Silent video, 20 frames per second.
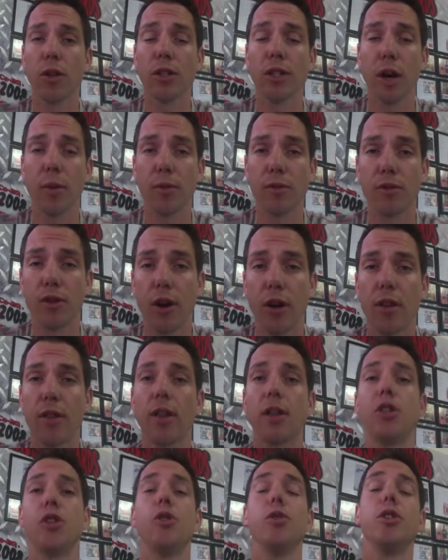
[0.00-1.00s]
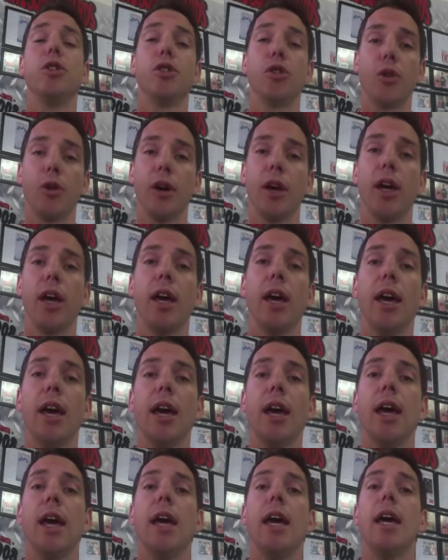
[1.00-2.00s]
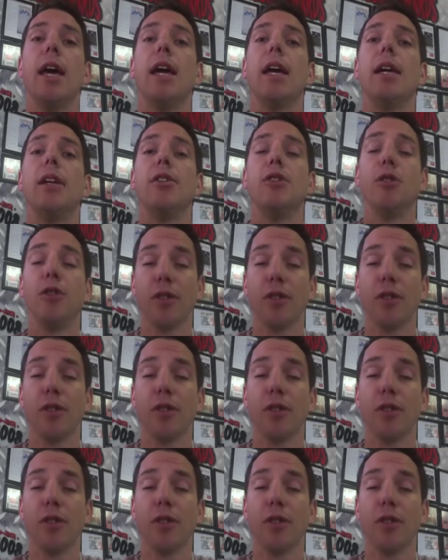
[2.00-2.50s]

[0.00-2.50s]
the type of training that you enjoy? Do